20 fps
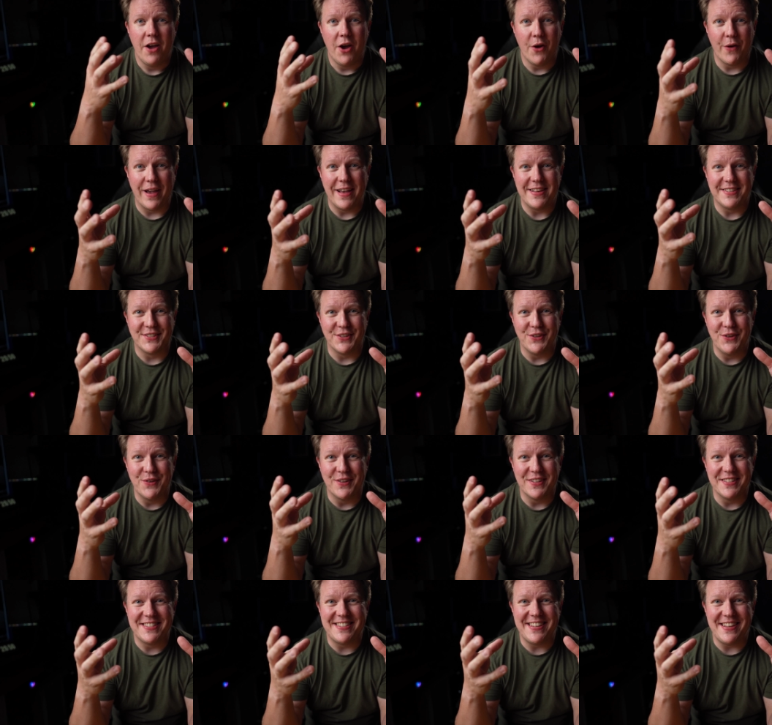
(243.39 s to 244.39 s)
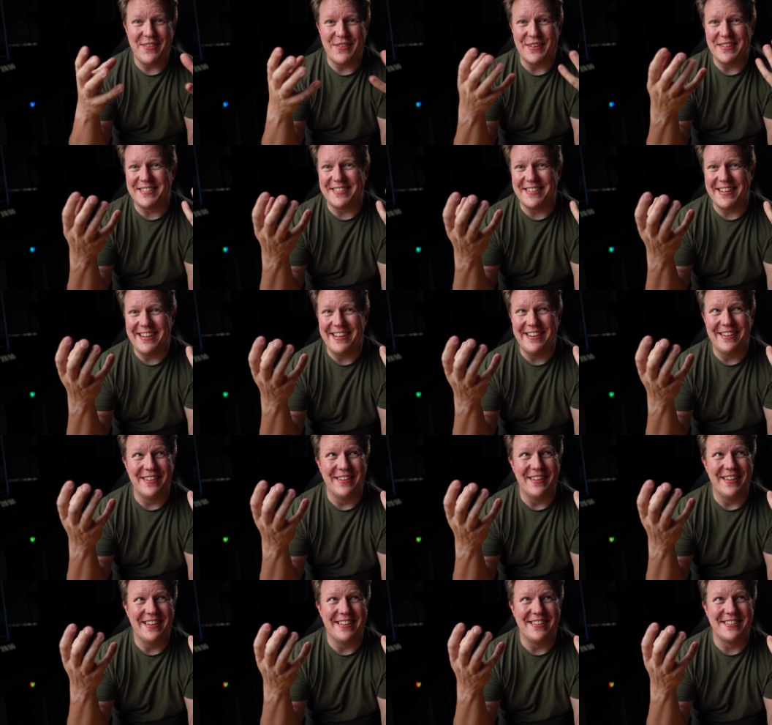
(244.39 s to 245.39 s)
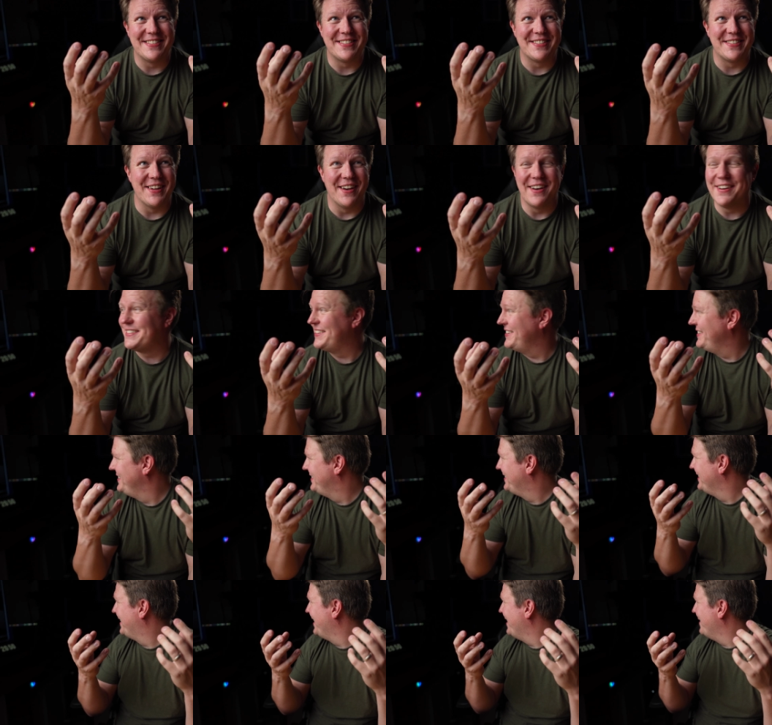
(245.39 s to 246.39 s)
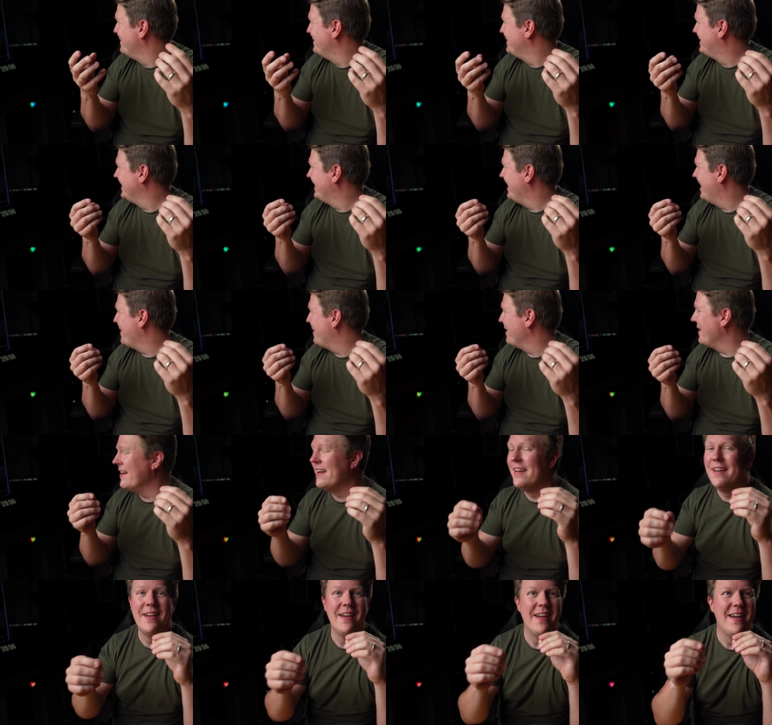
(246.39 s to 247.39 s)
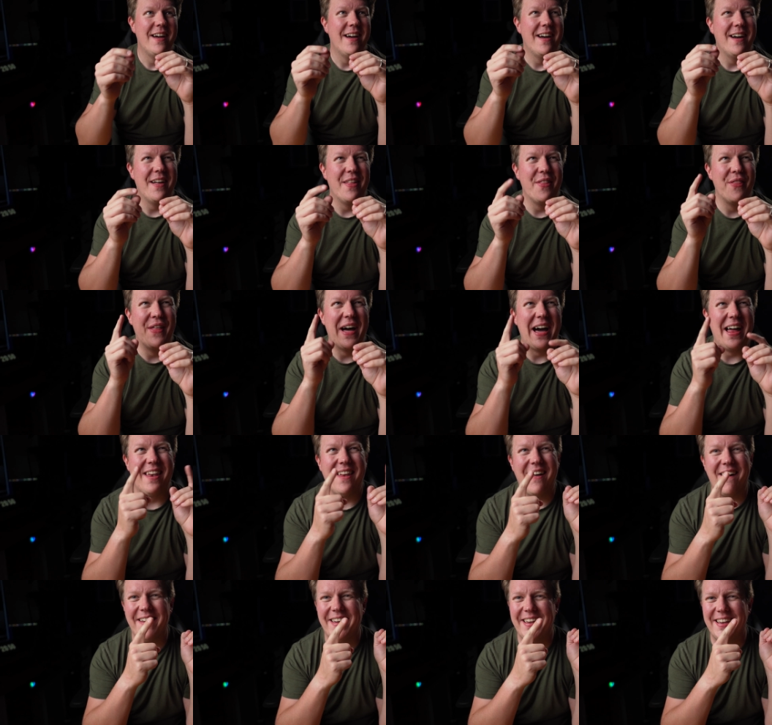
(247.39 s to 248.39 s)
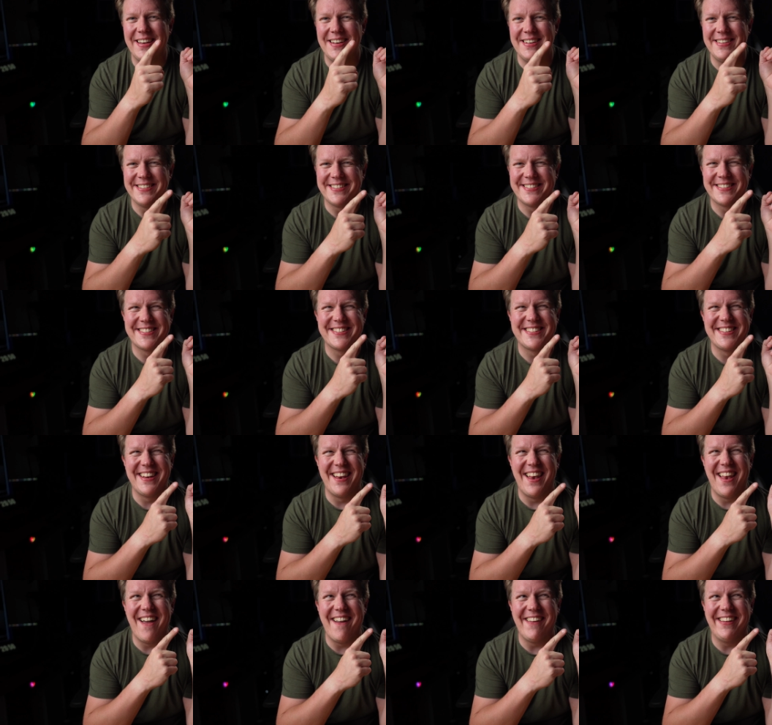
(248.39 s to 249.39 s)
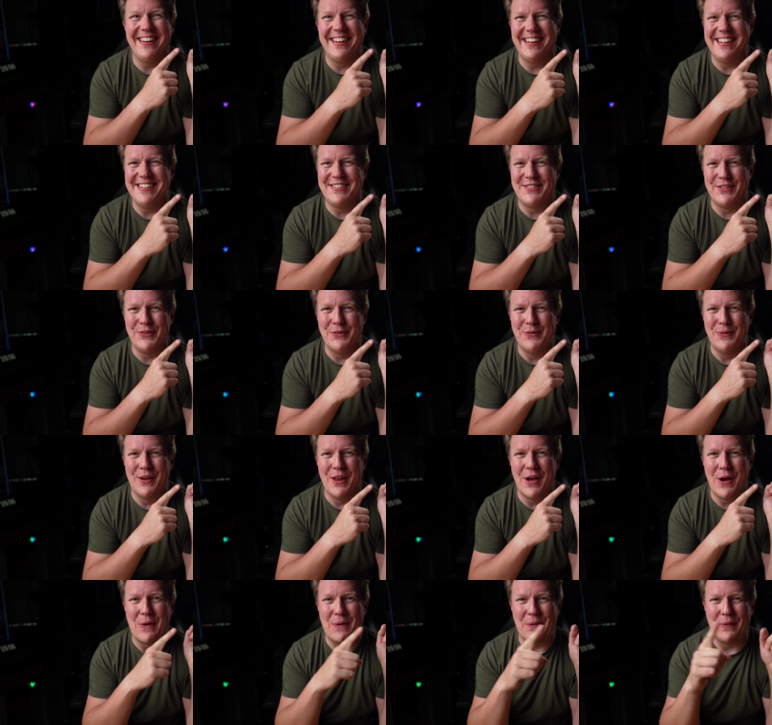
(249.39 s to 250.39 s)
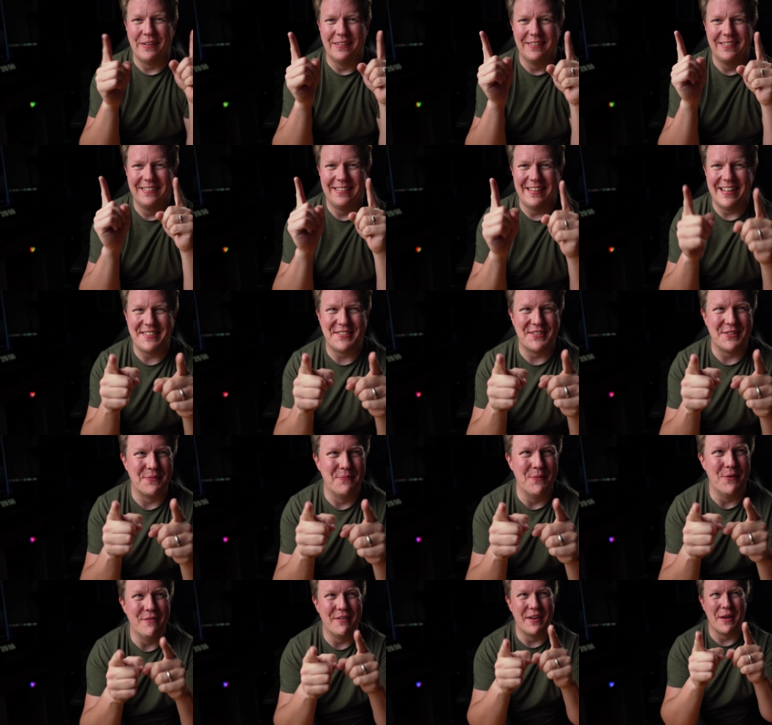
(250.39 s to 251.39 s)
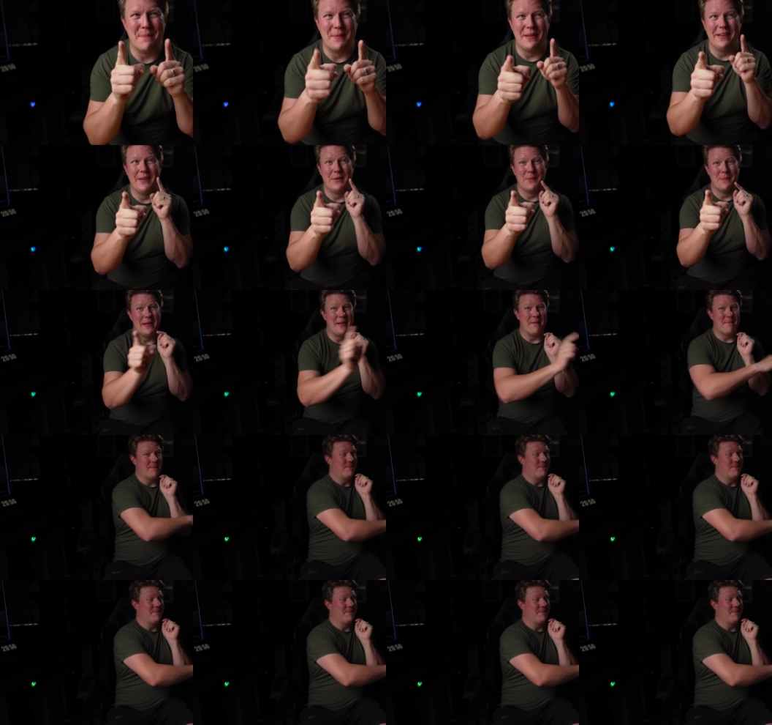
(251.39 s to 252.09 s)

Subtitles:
Okay, so you can see this scene is starting to come together. That light is slightly too low. Let's just move it up a little bit.